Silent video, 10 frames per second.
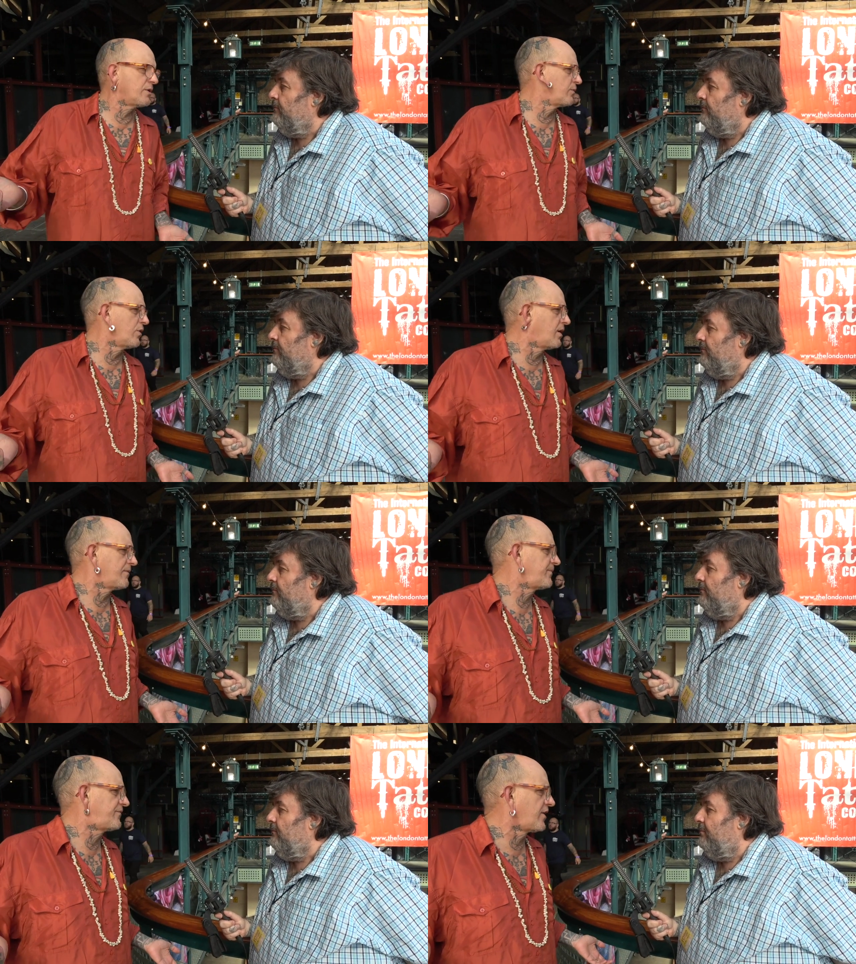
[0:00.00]
Speaker 1: What,
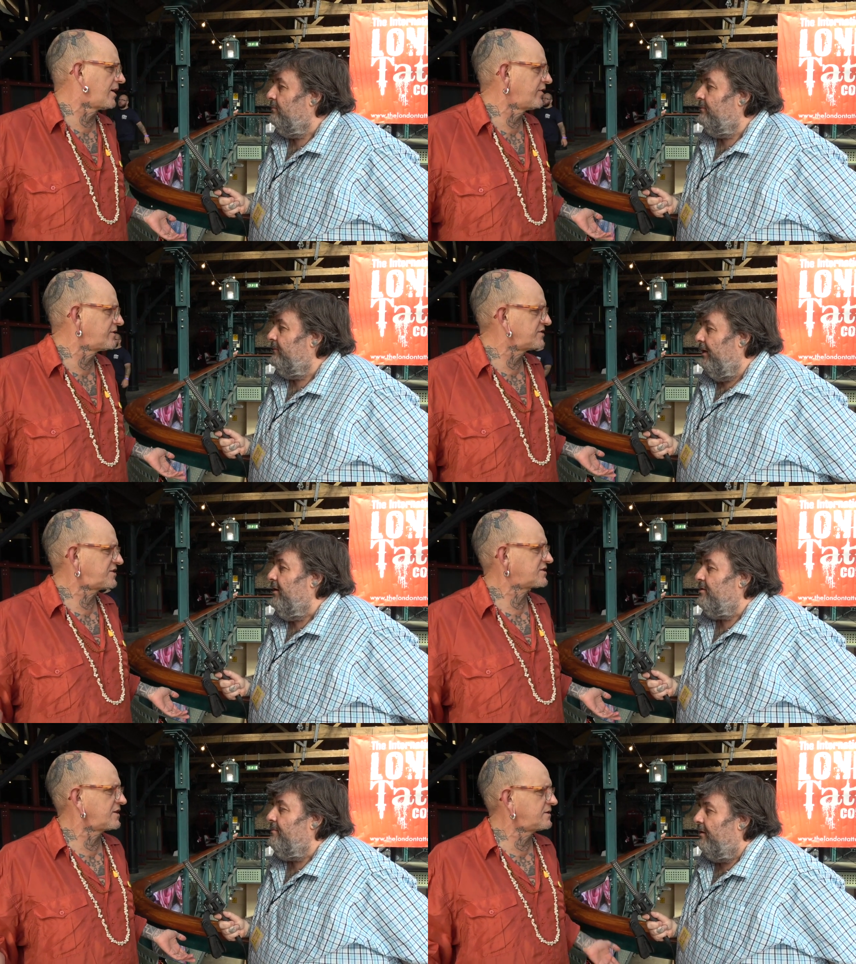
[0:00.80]
what 500, yeah,
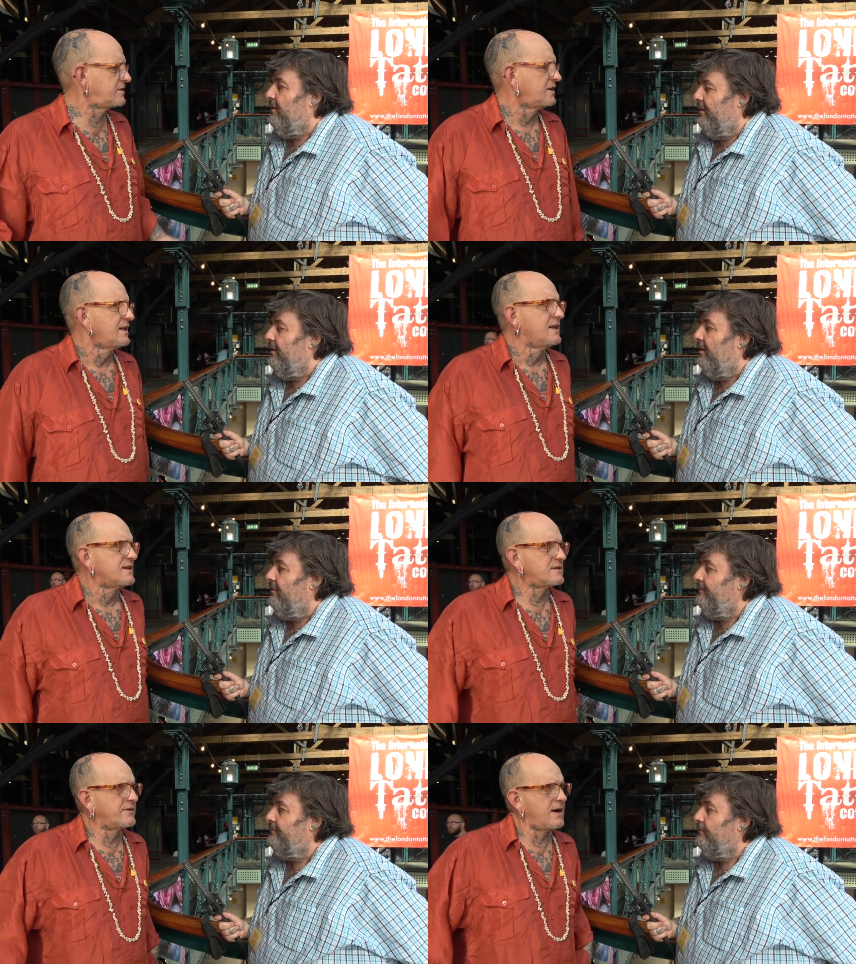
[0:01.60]
600,
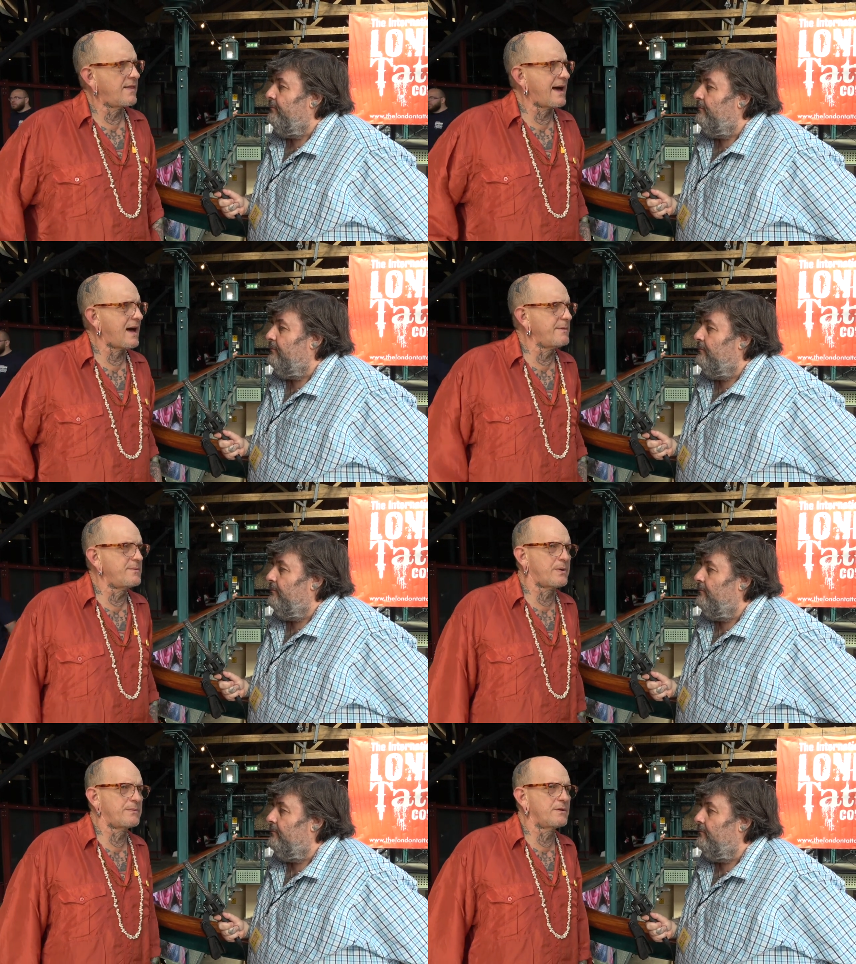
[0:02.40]
yeah. something like that. I
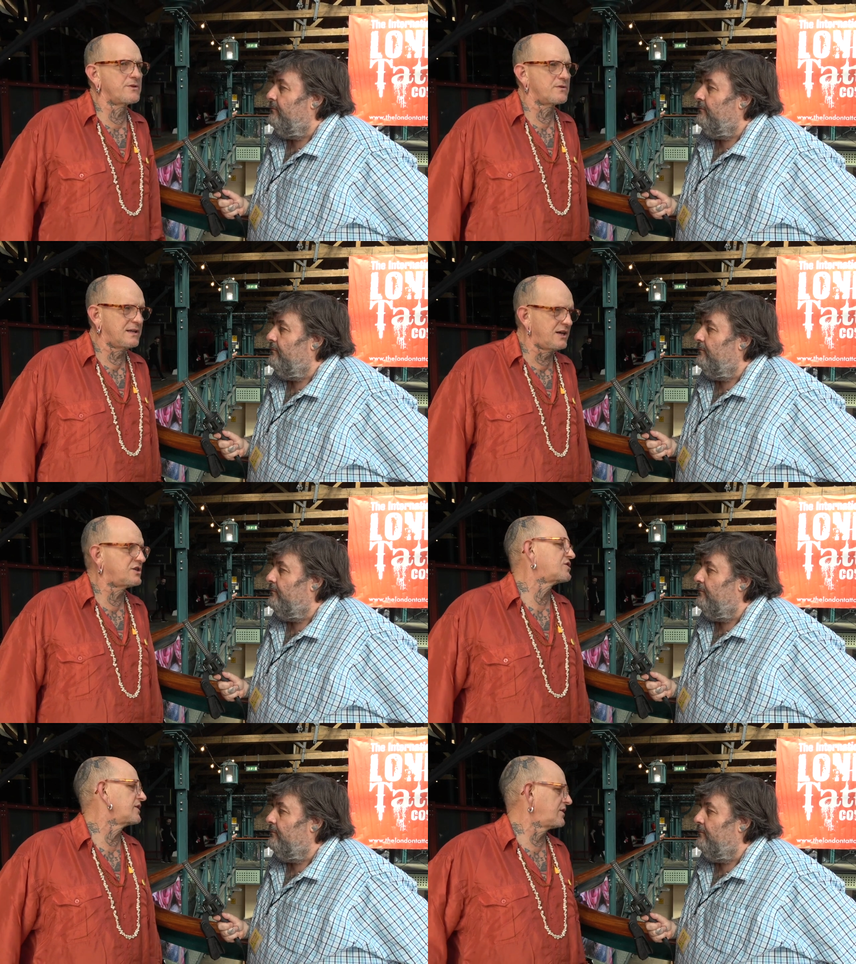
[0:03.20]
mean, probably there was
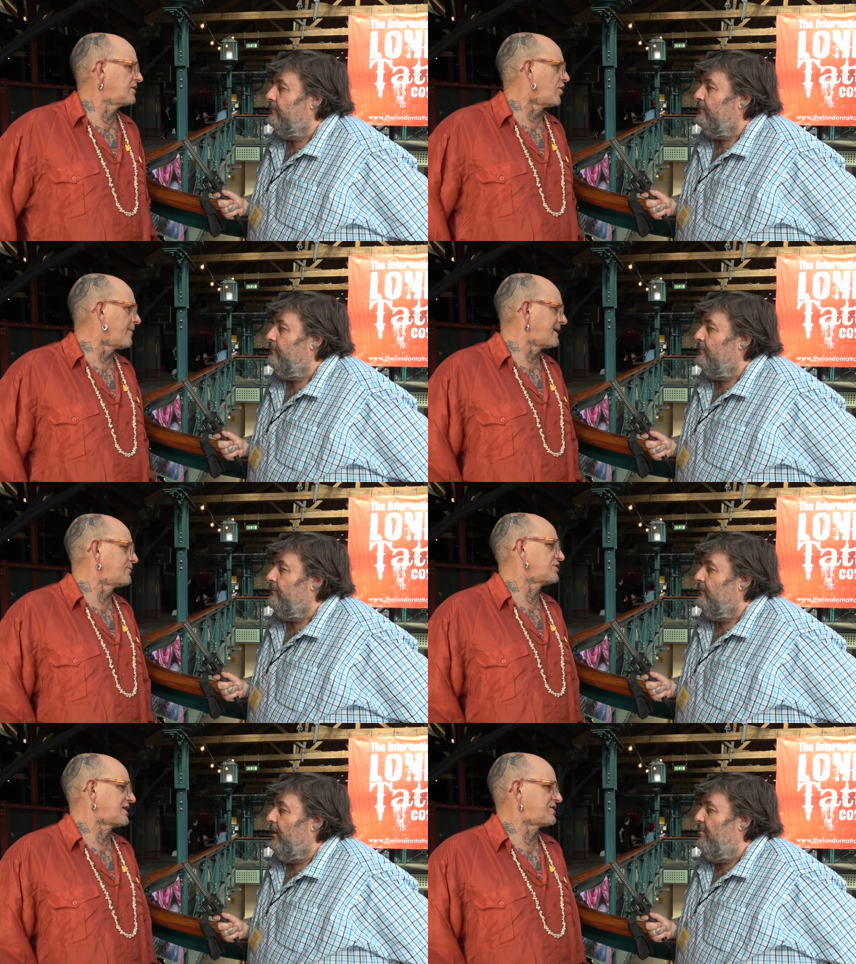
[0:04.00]
literally not many
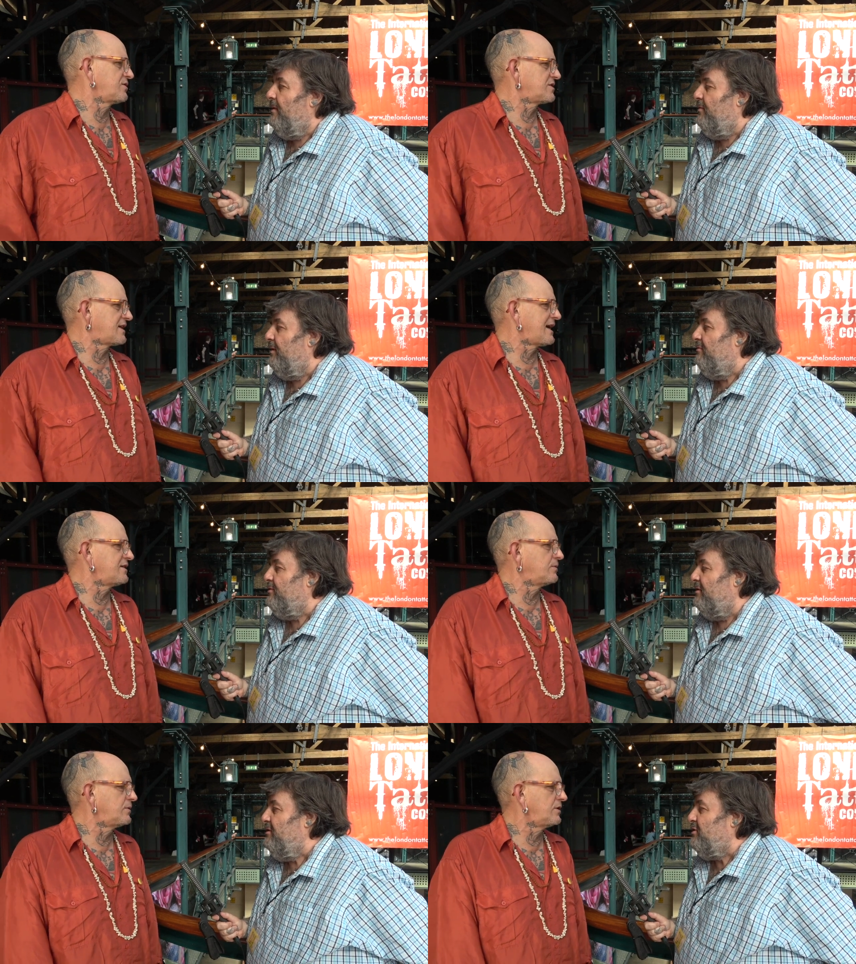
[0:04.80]
more tattoos. I remember
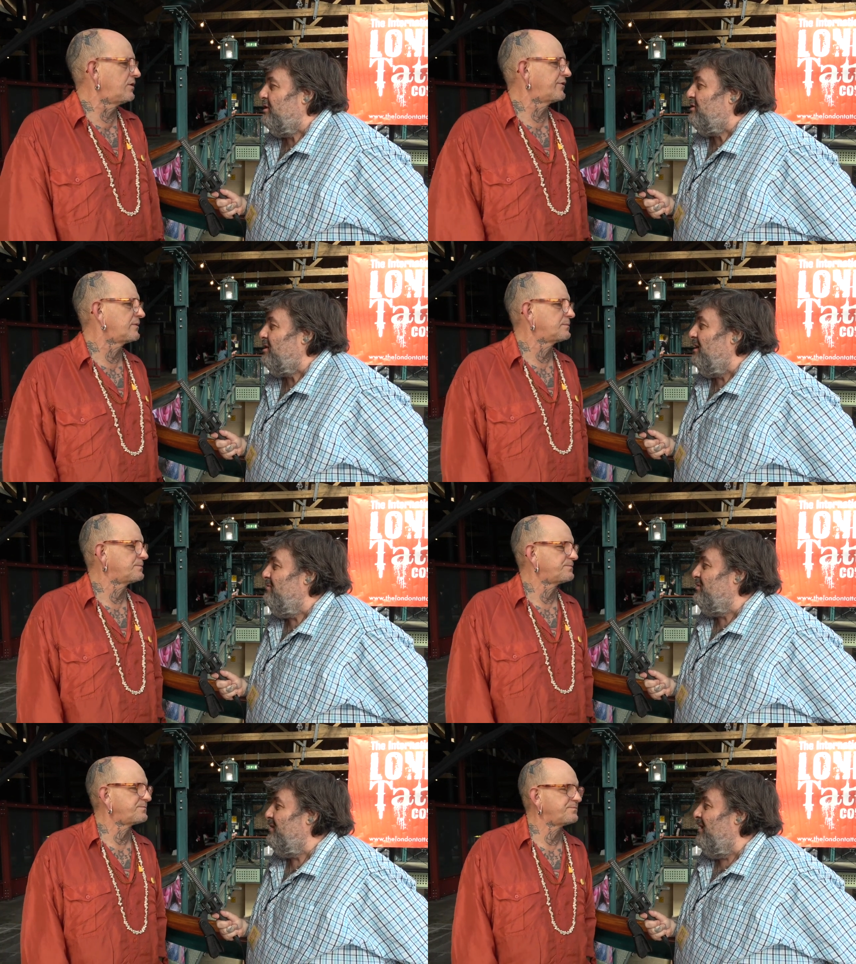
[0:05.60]
when there was only six
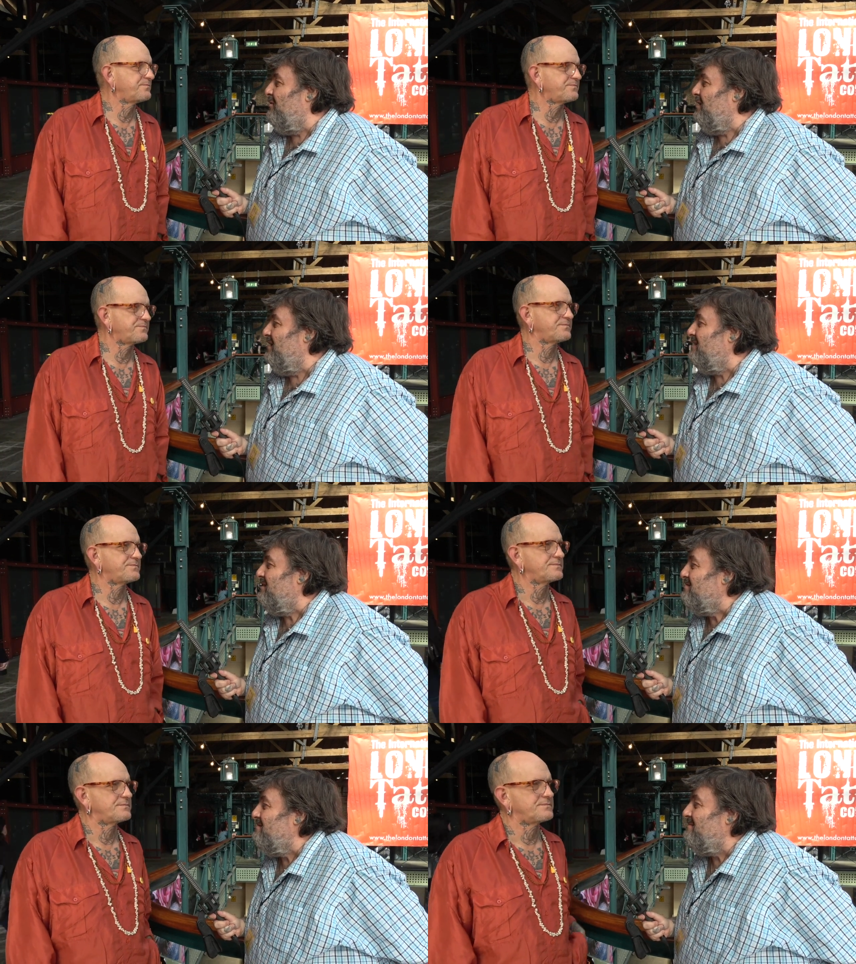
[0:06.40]
Speaker 2: tattooists in the whole of
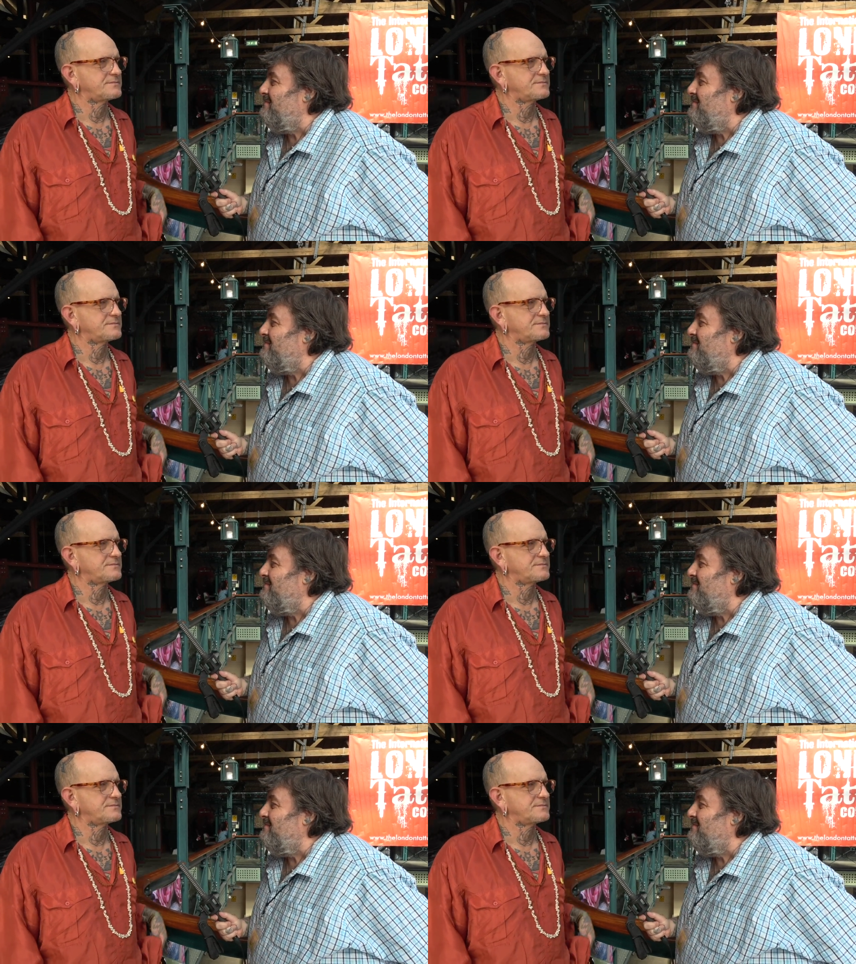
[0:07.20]
London.